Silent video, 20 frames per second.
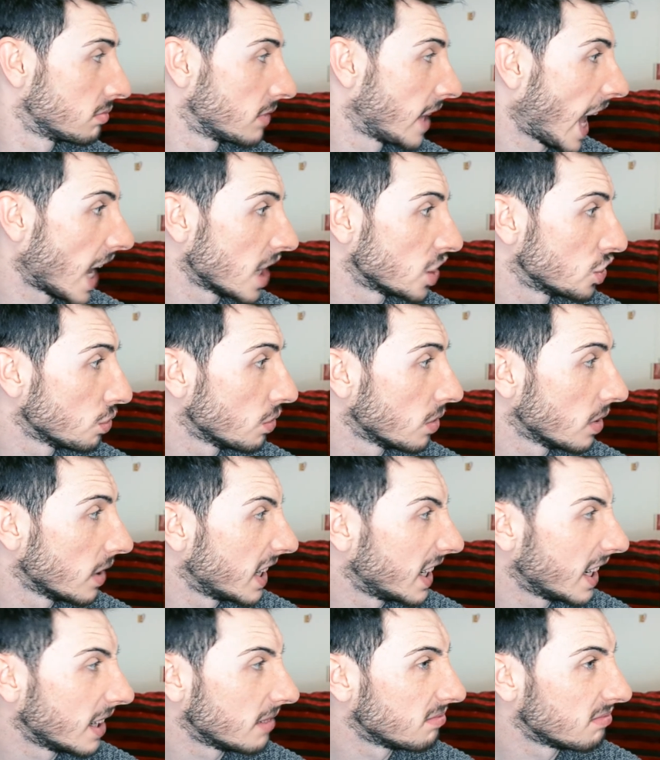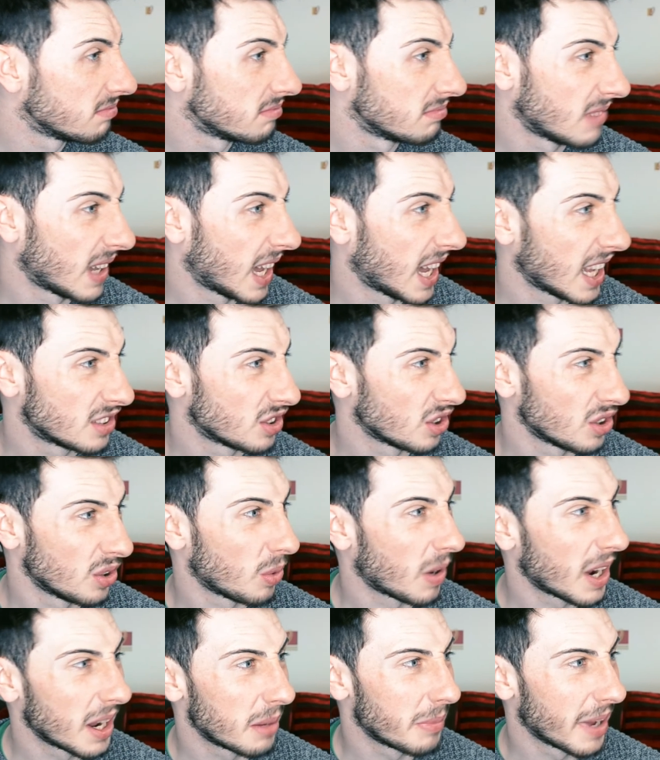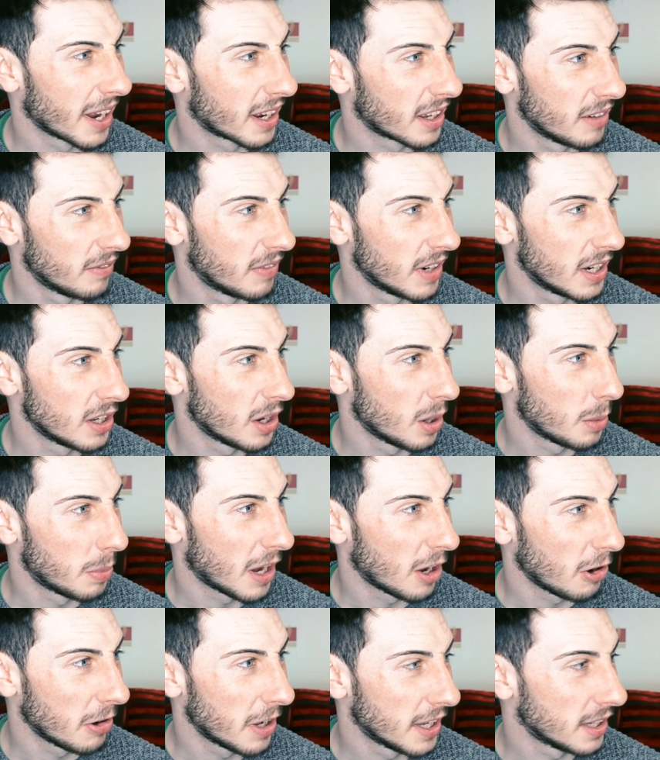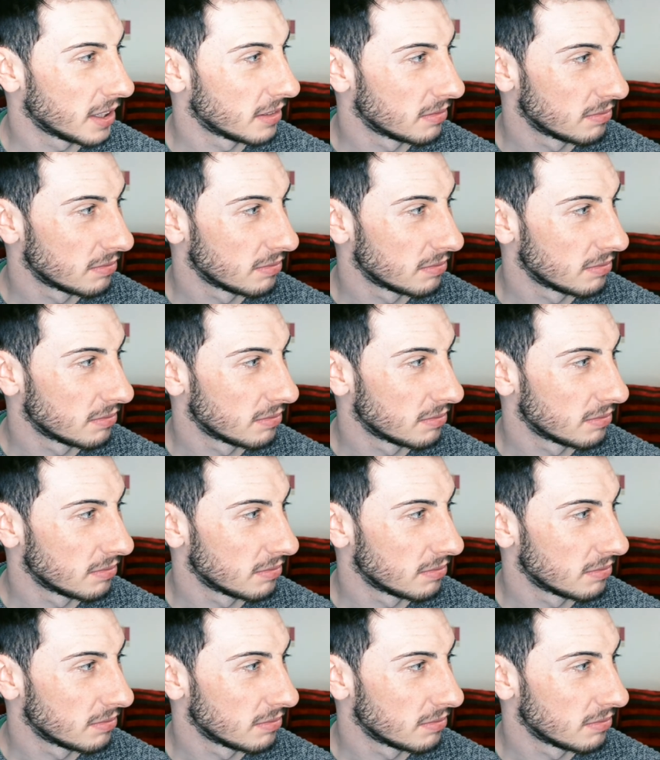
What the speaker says: Casual, innit? I don't know why I'm making a video about it.